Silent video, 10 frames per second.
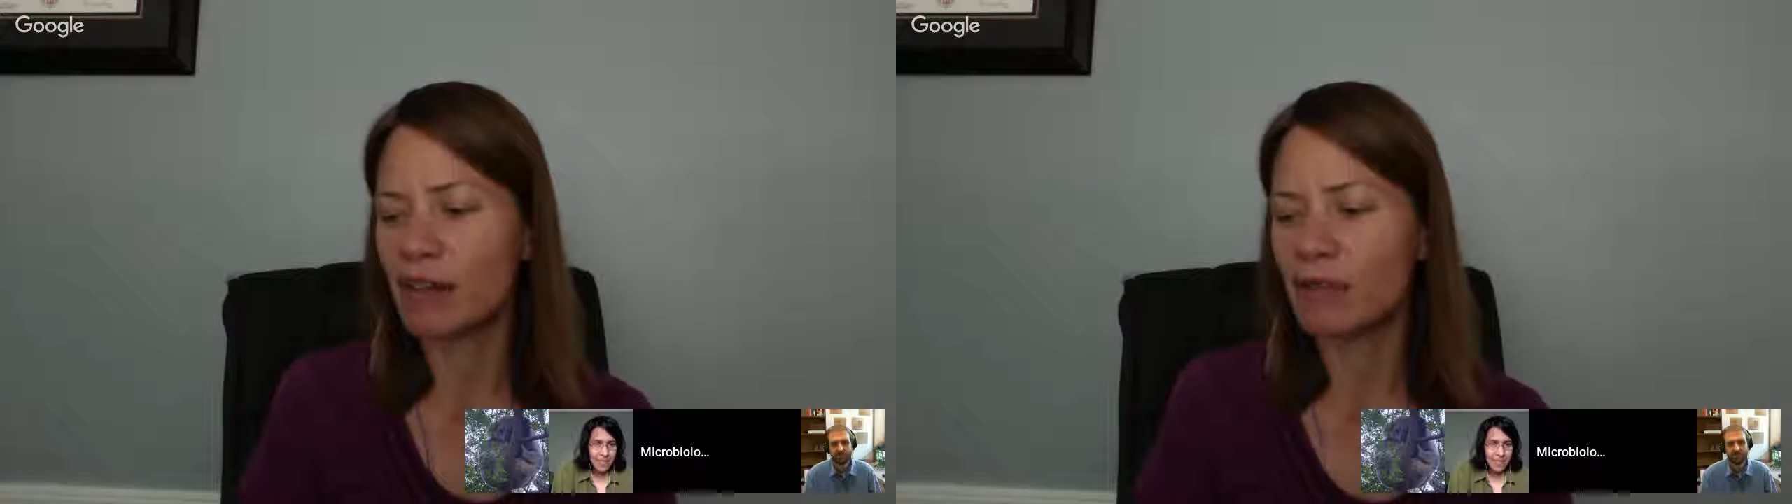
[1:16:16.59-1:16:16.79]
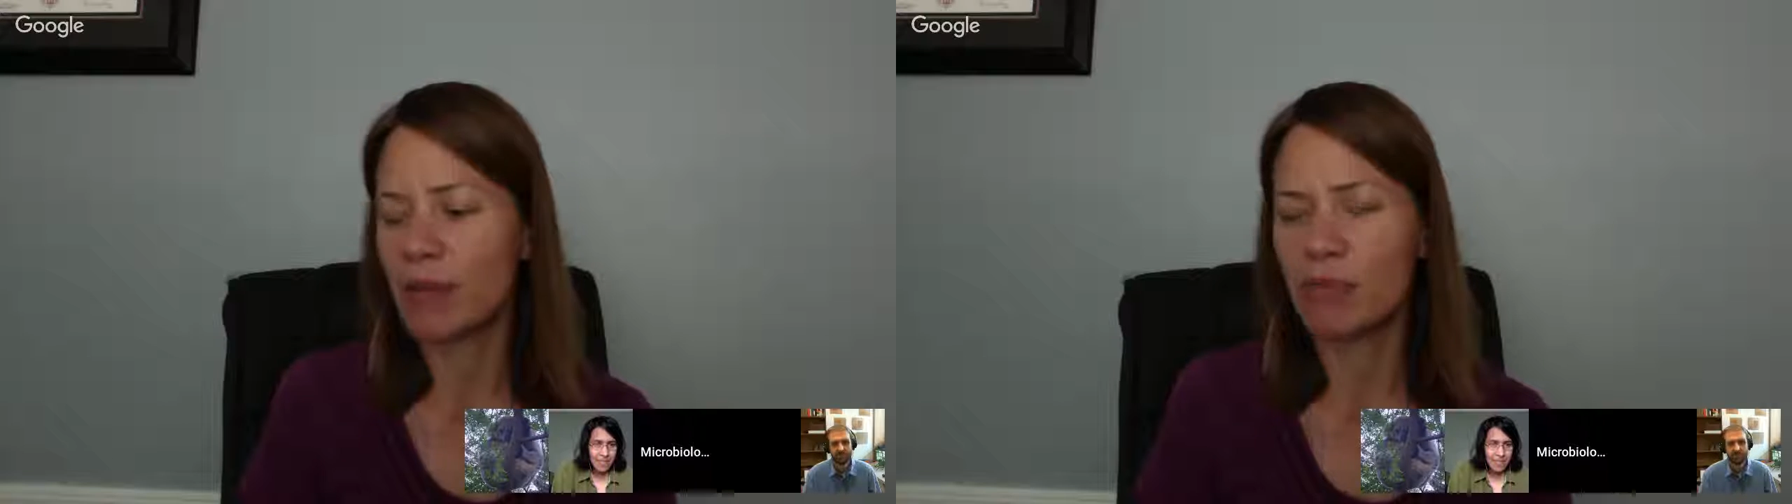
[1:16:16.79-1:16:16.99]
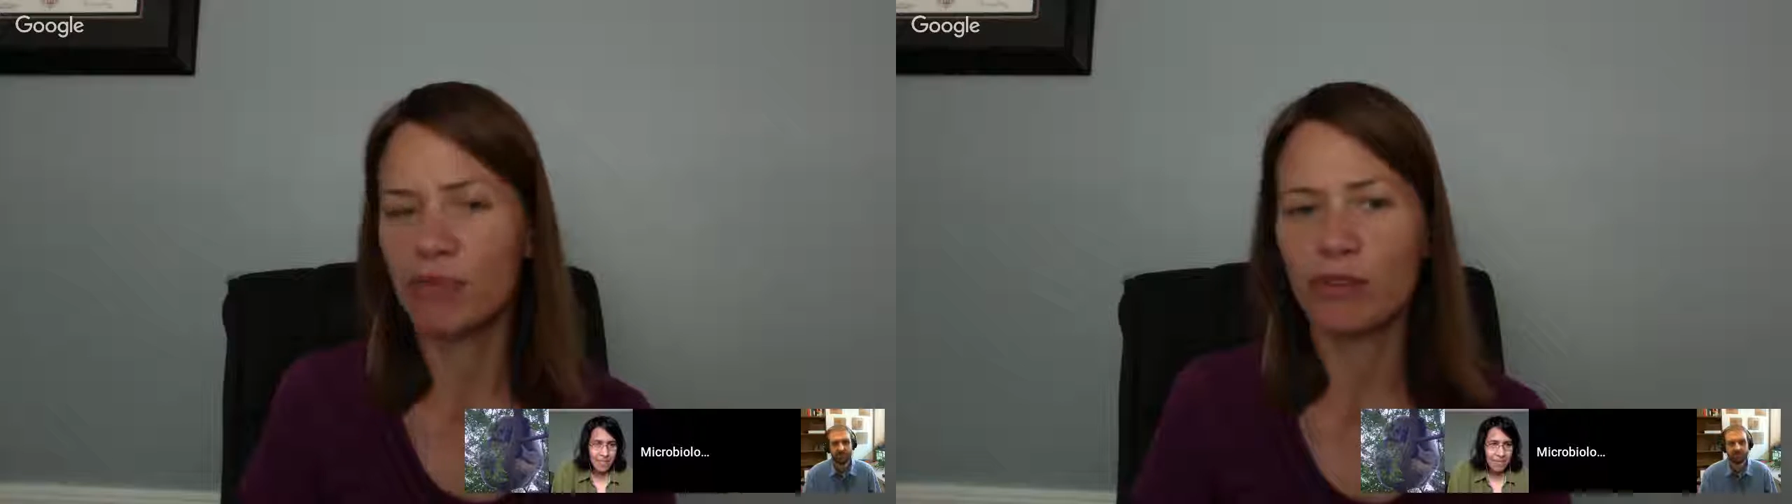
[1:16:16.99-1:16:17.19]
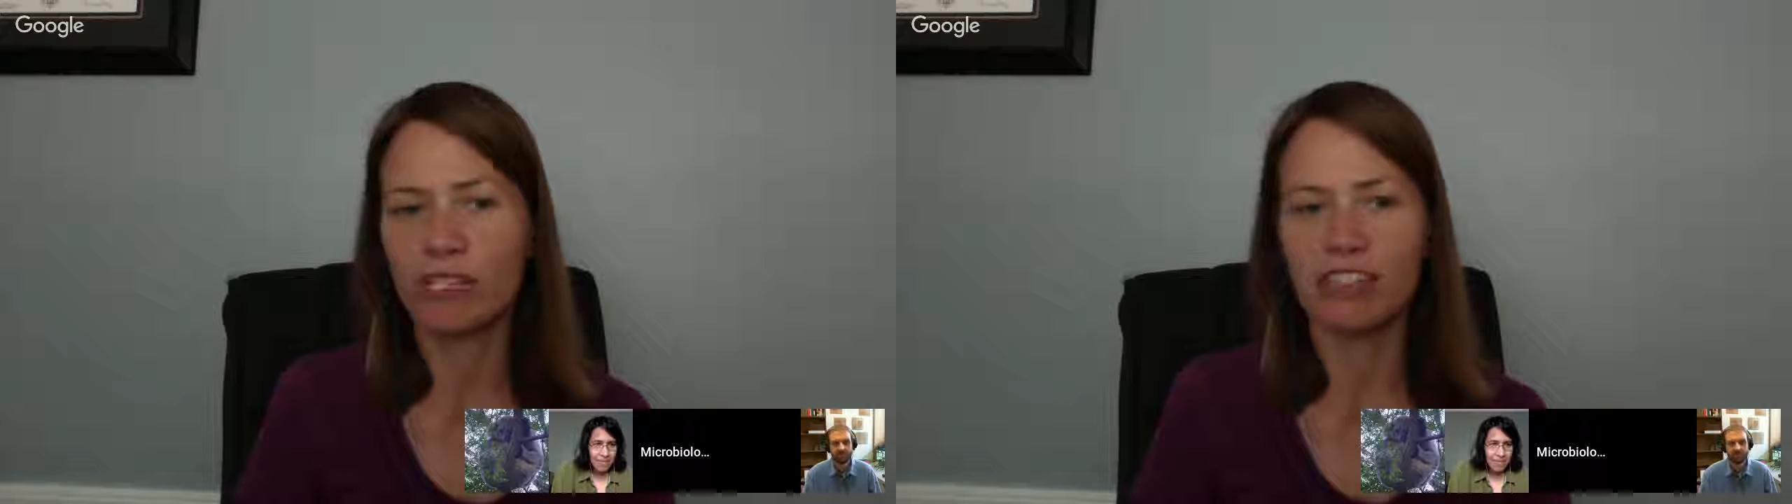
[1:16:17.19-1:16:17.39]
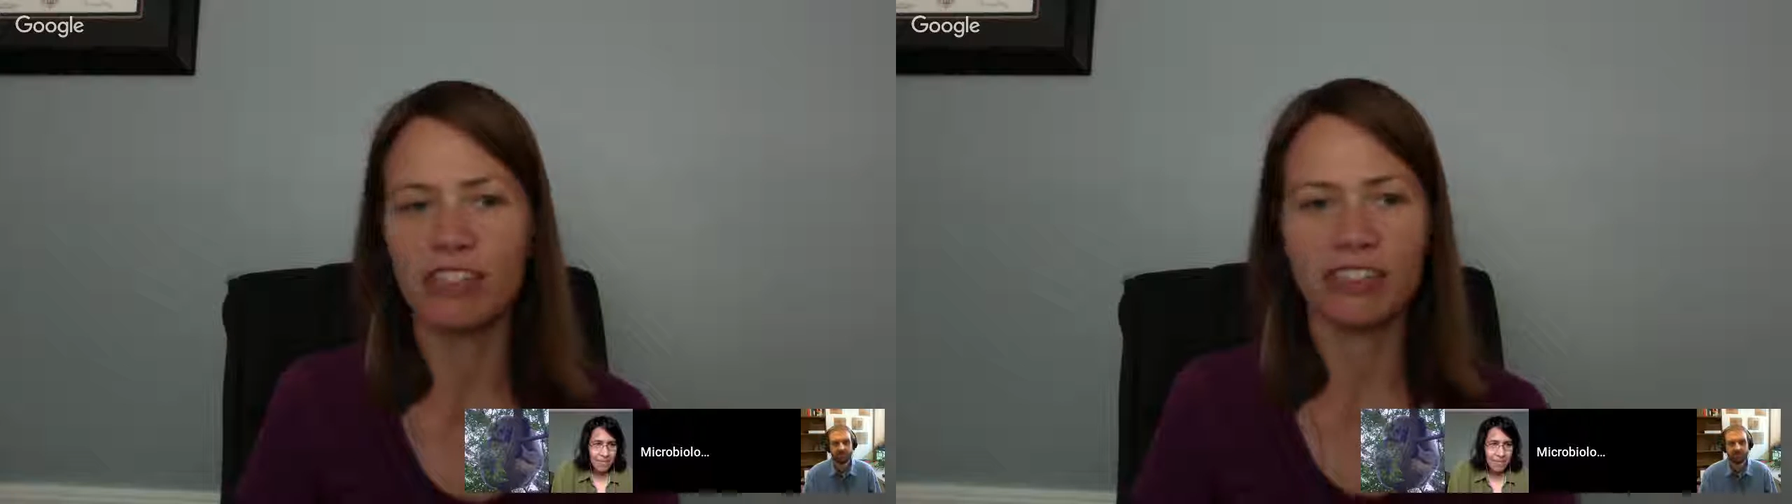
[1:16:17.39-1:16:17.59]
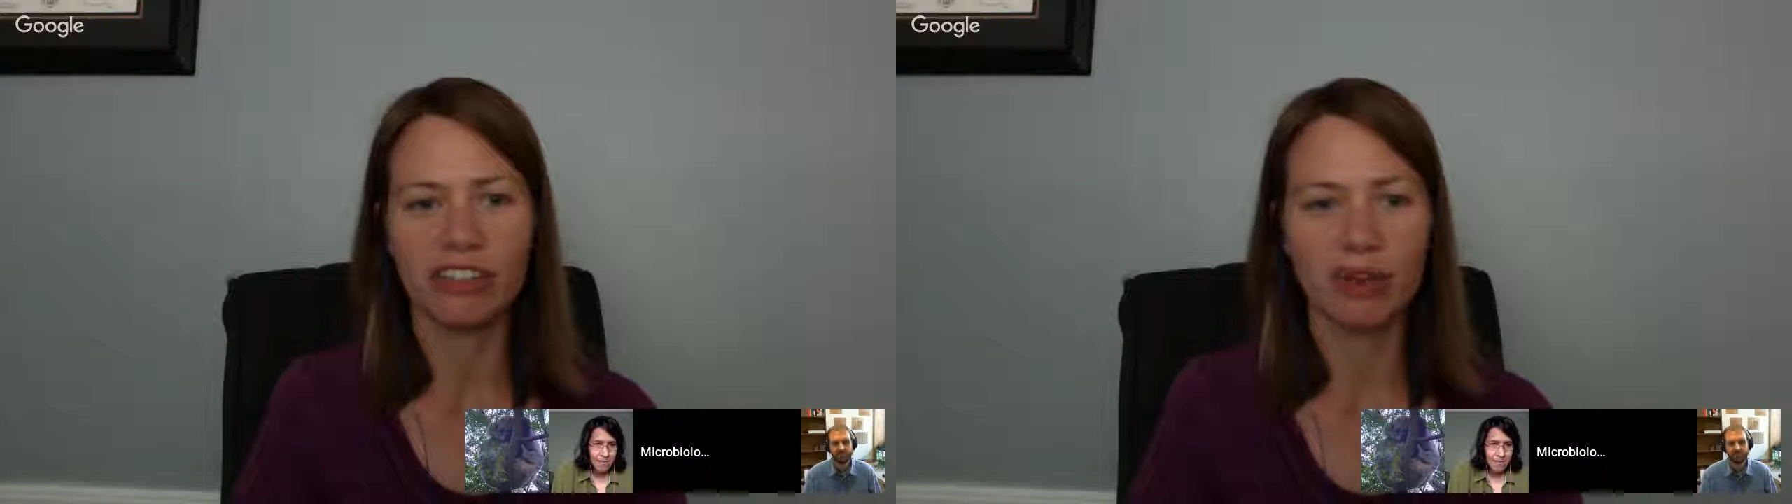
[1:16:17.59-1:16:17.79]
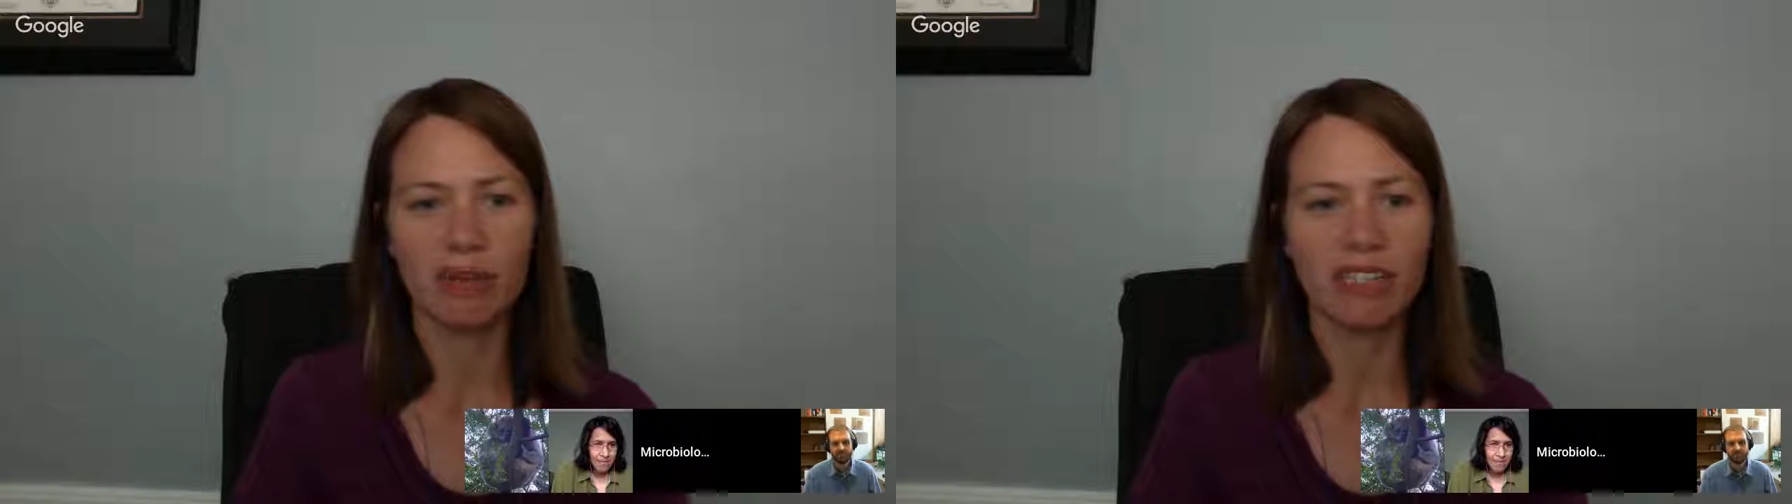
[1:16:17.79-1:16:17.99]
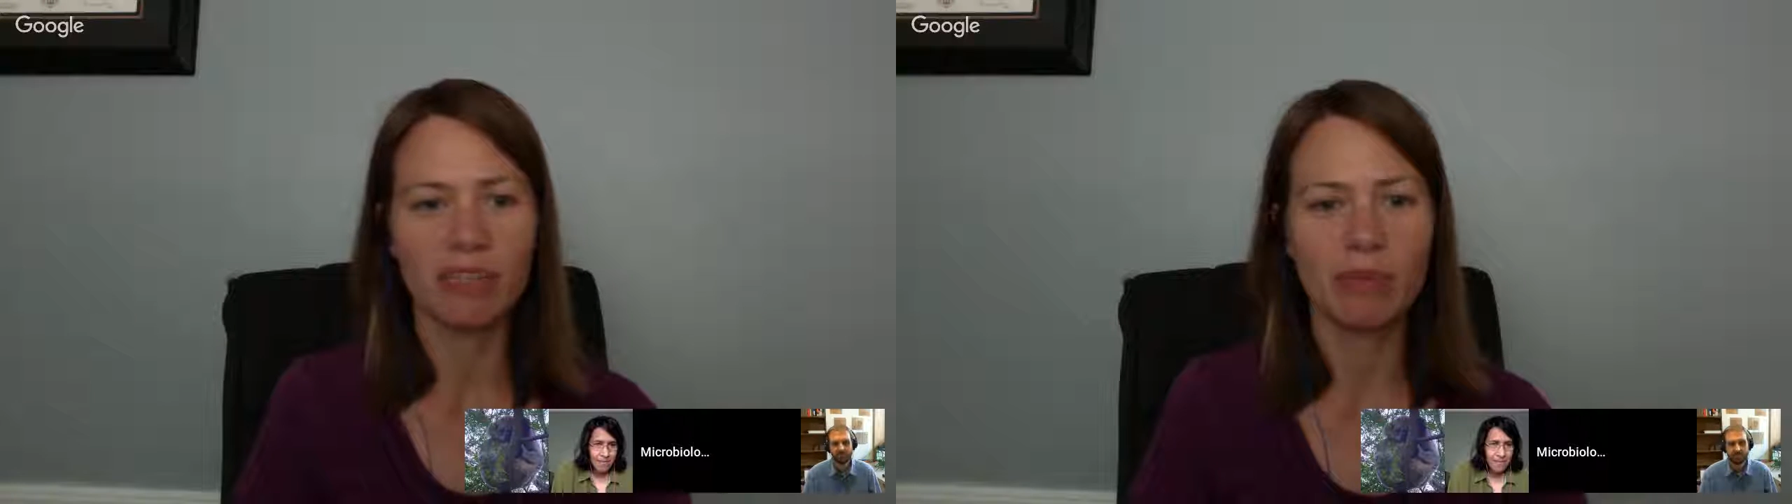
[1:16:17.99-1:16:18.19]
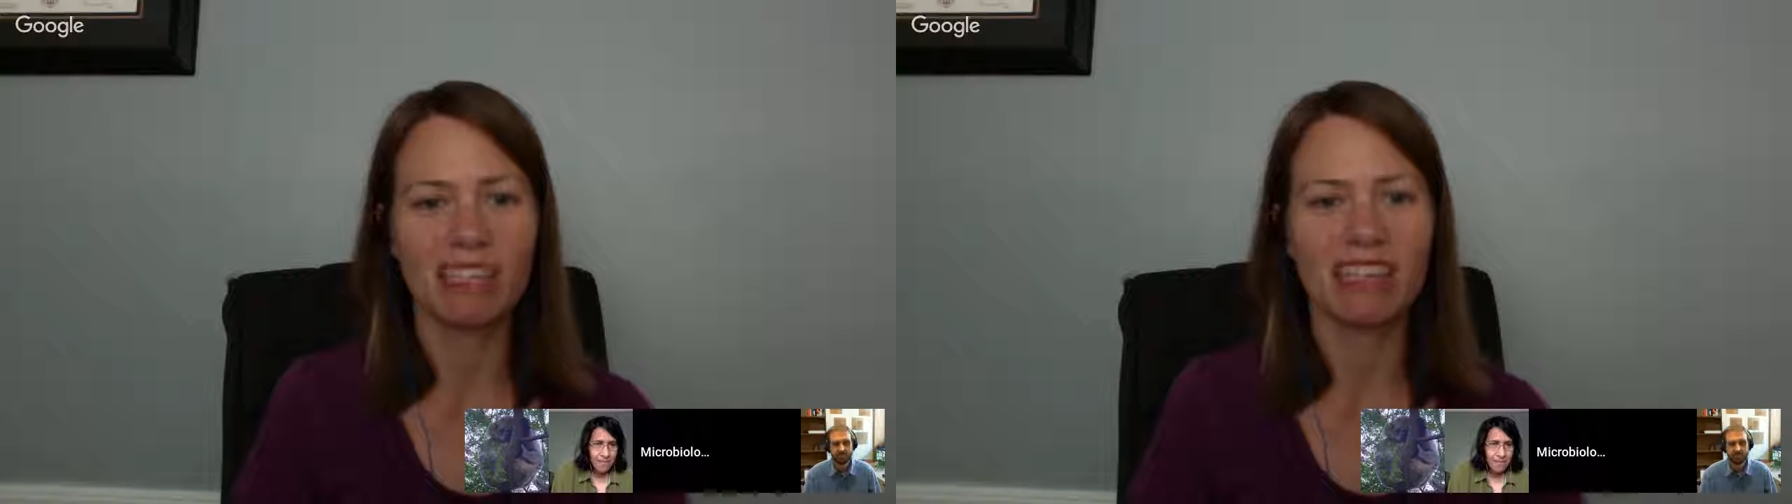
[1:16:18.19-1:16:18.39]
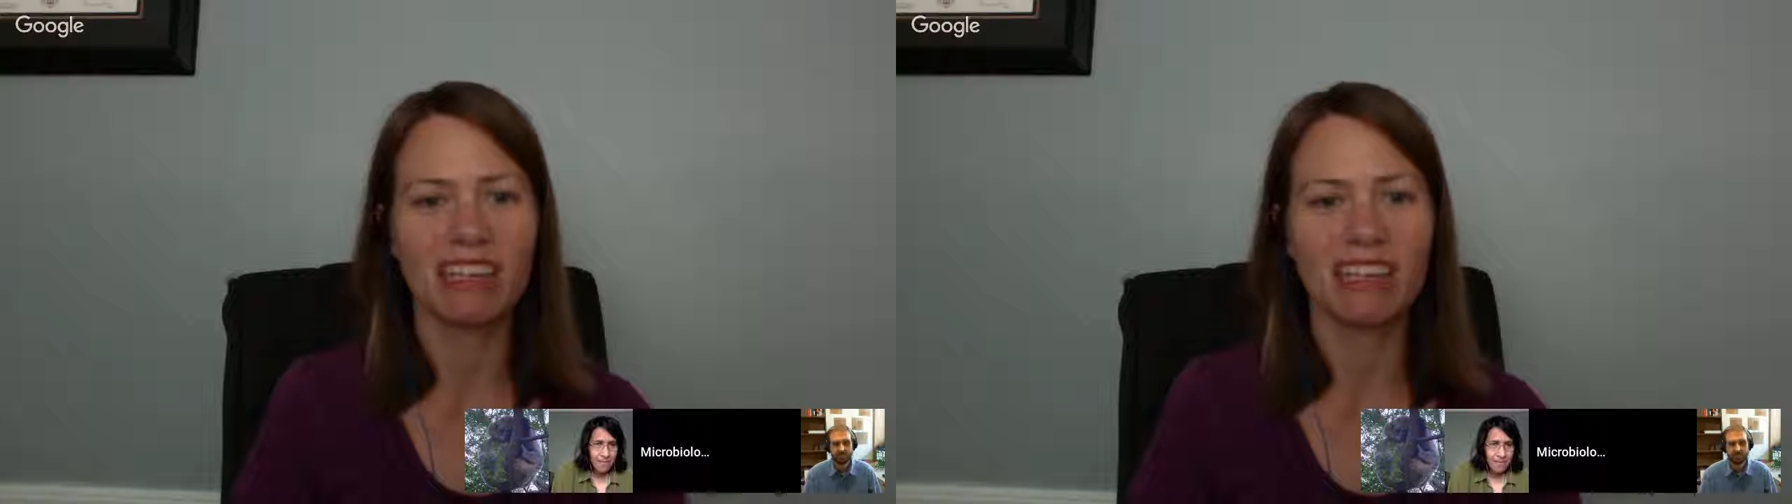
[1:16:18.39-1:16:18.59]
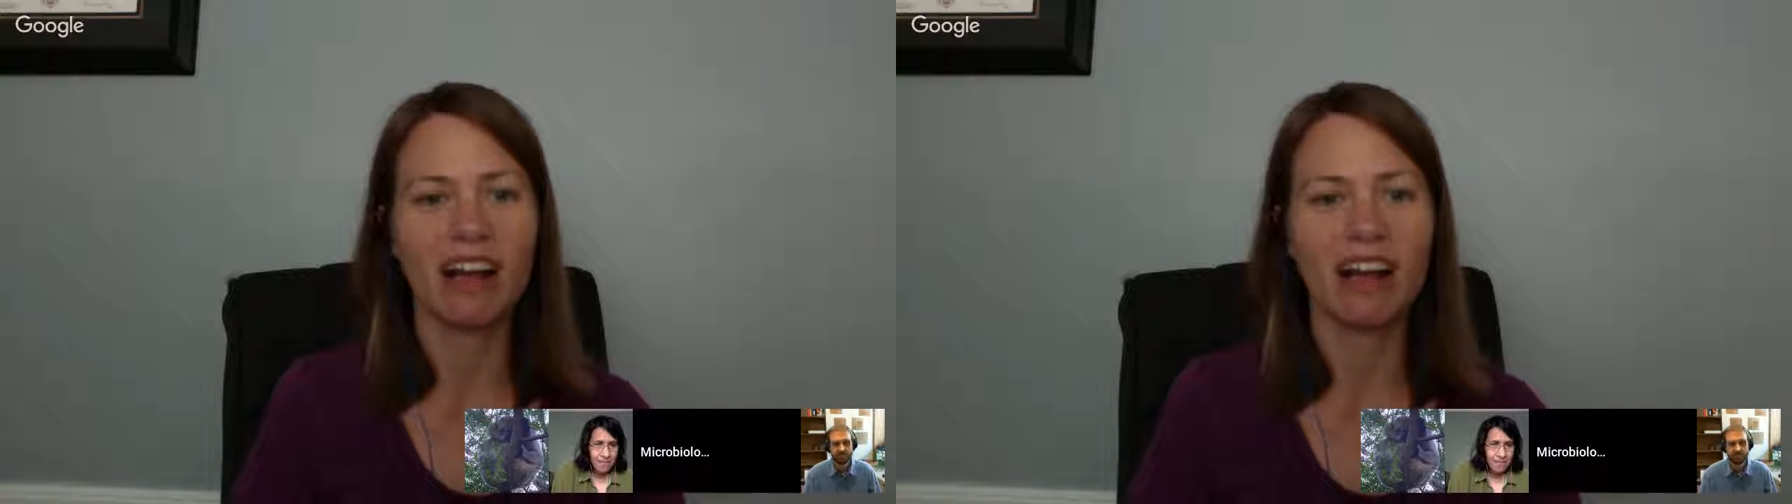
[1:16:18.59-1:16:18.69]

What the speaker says: right before teaching genomics because I think it